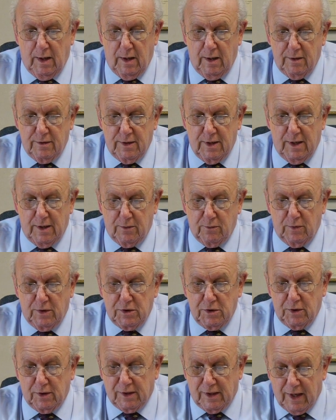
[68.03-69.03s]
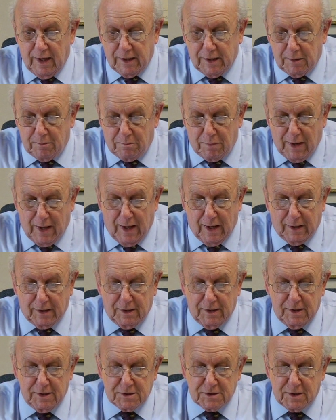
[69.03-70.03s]
then when you get it back,
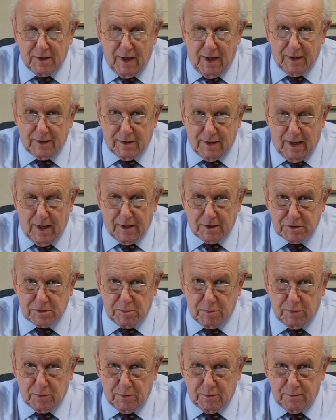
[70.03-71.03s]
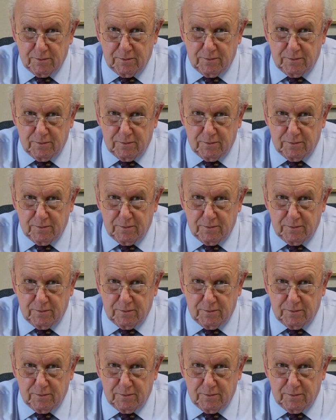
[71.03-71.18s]
it's not taxable.